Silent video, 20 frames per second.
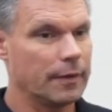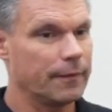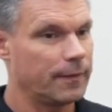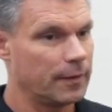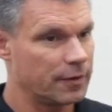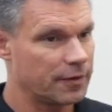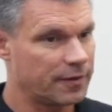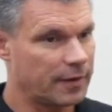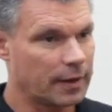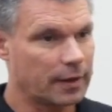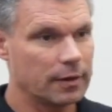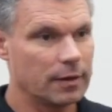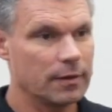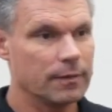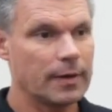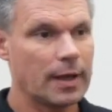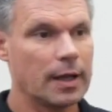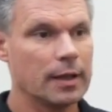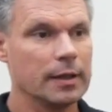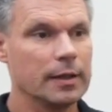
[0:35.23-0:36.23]
finished second in
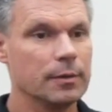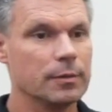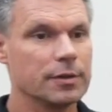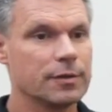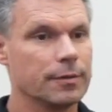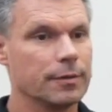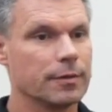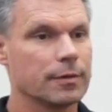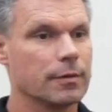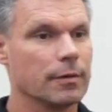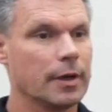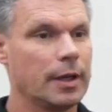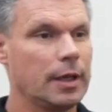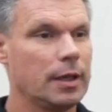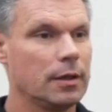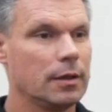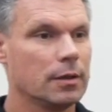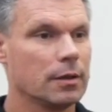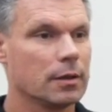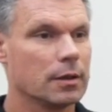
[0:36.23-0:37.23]
the Valley, which was
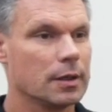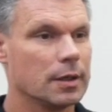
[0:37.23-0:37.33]
great.